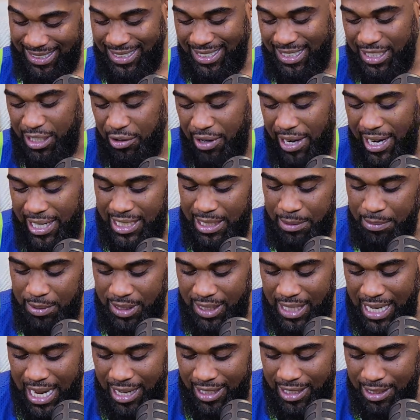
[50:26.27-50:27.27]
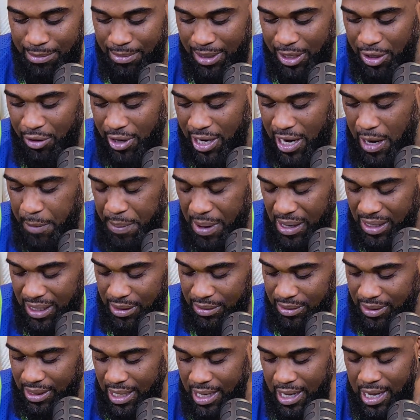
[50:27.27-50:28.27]
It's crazy. But shout out to my grandpa.
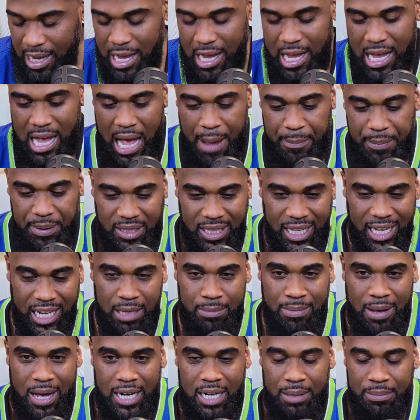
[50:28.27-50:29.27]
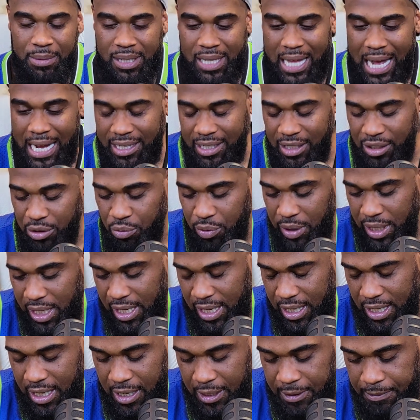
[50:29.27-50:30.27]
I've been thinking about him a lot this week,
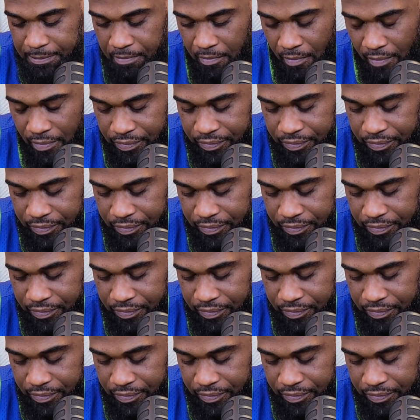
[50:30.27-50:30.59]
and